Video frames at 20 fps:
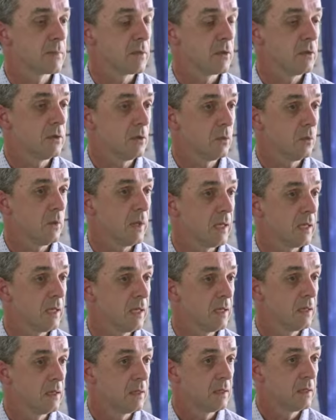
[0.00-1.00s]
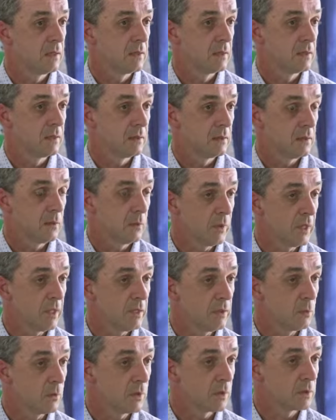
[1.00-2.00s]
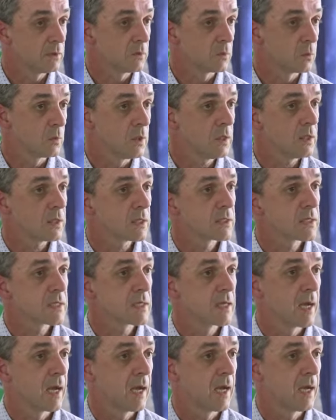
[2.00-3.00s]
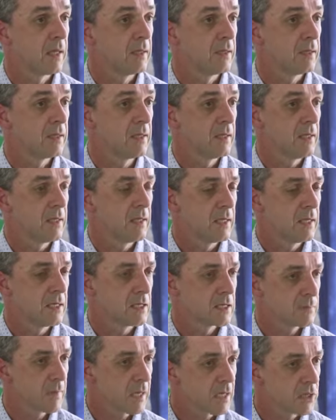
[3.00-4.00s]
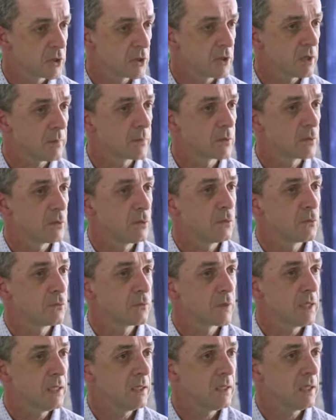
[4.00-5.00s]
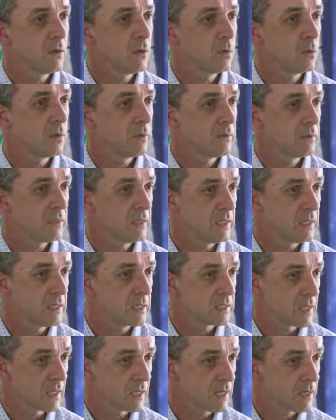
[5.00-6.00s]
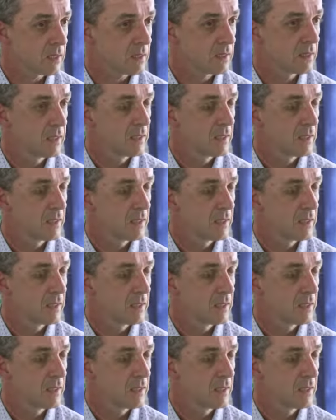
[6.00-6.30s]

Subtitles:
about the way the world works, and it's my job to find out what these are